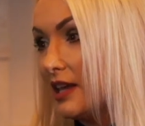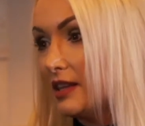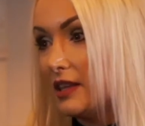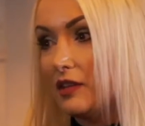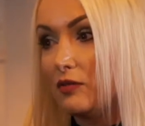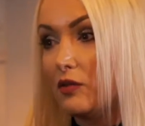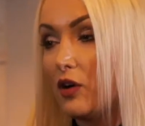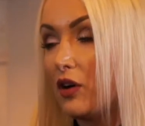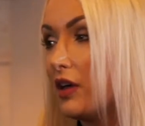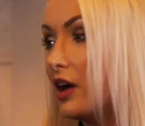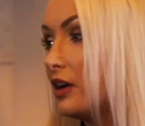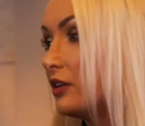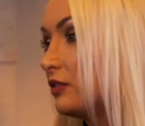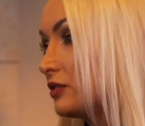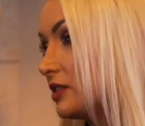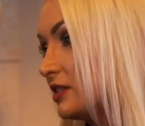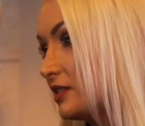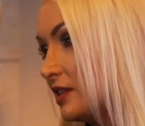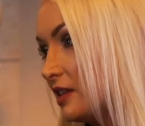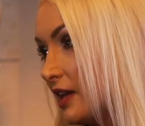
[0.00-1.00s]
They've got
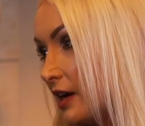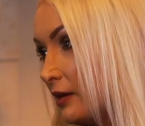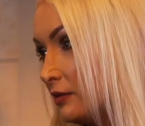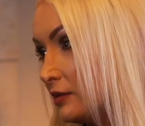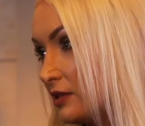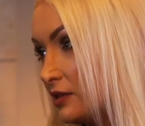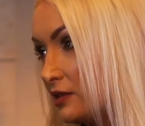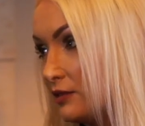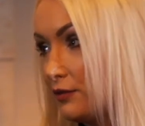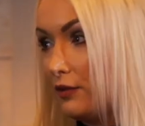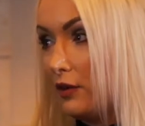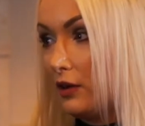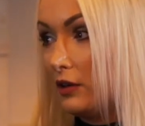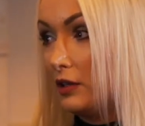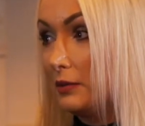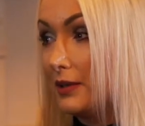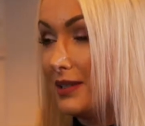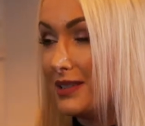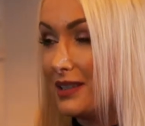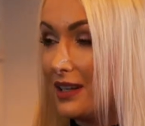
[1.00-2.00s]
hundreds of thousands of
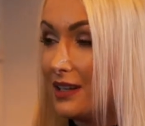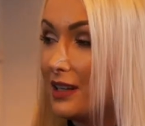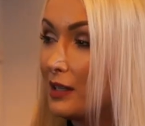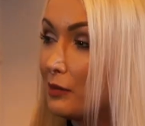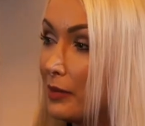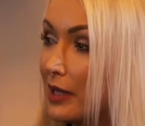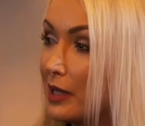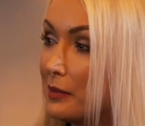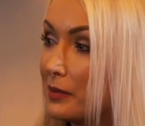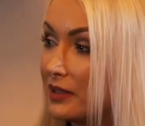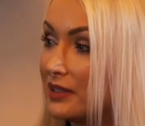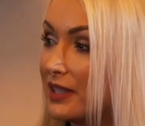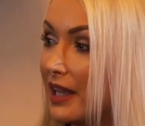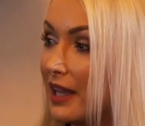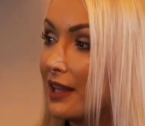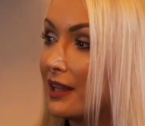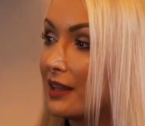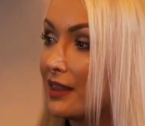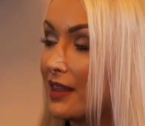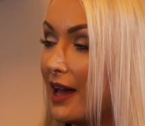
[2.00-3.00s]
followers, and I think people
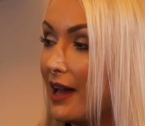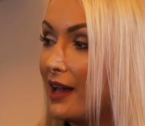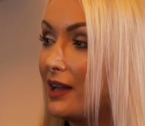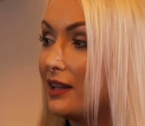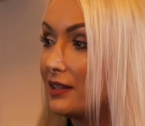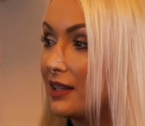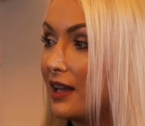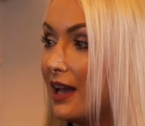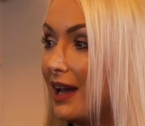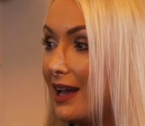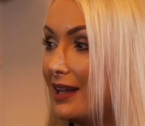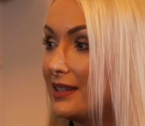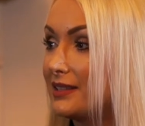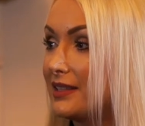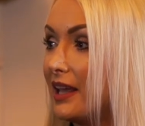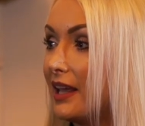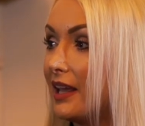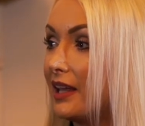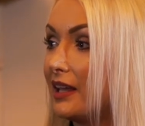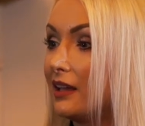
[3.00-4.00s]
take that as
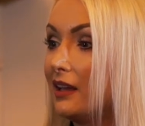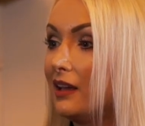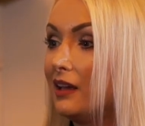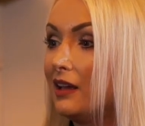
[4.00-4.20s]
a,